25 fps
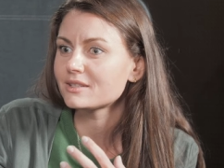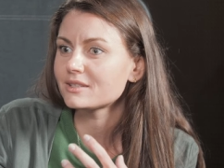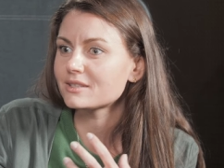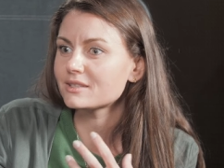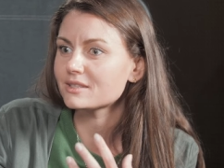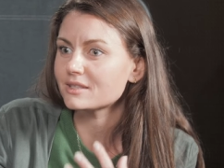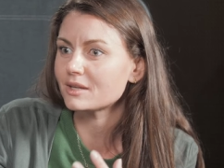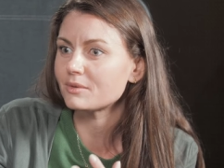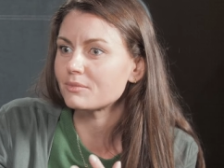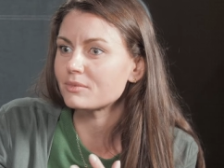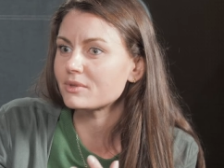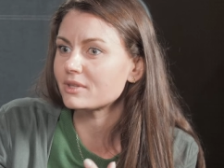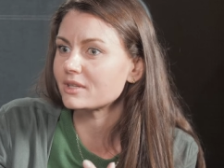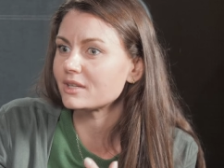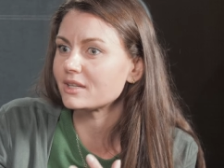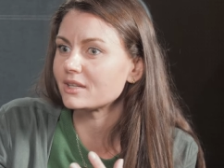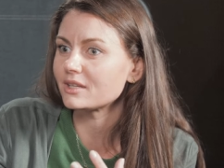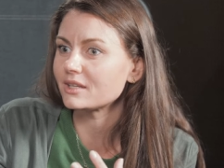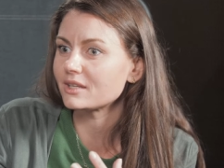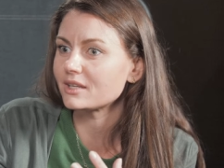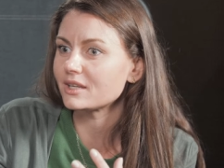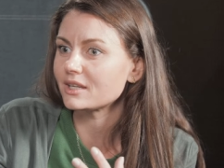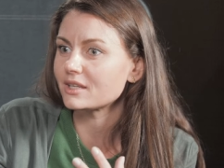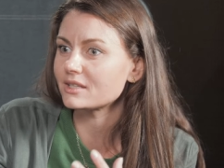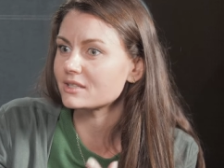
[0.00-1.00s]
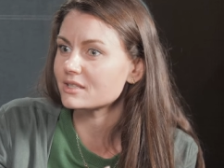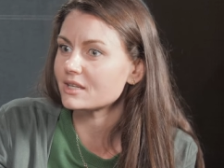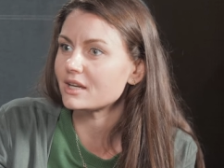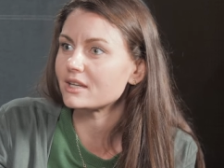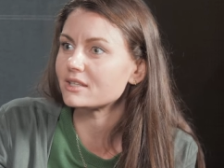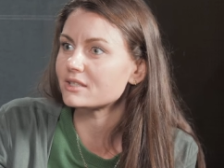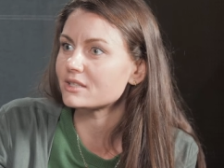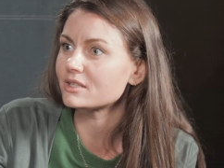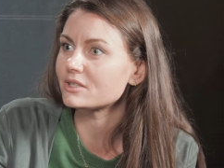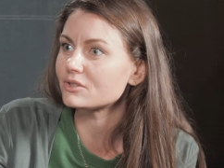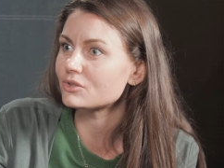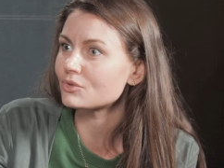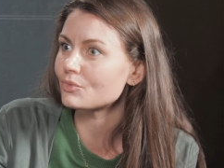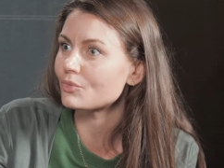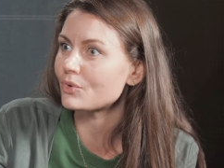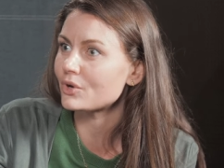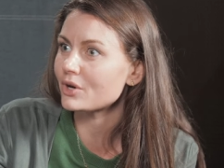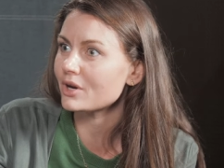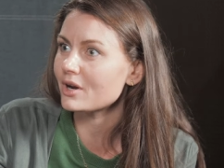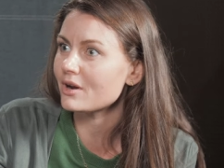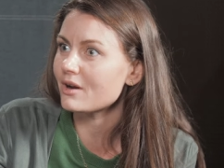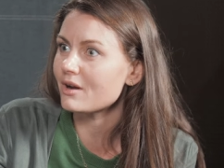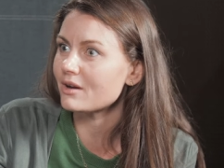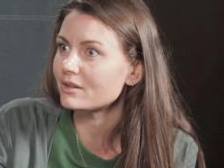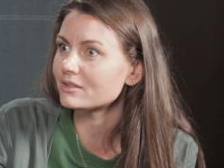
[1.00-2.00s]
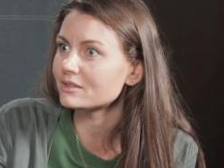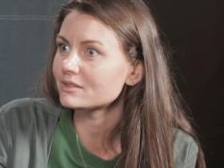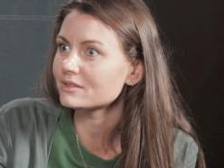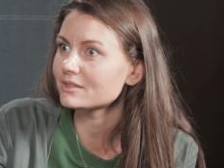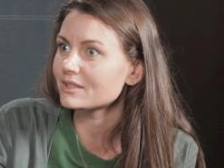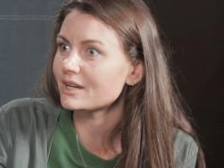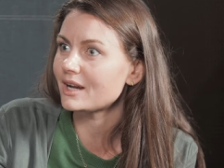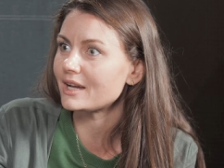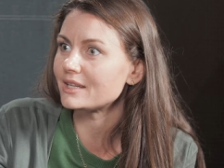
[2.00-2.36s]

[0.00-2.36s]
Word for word: something exciting to work on.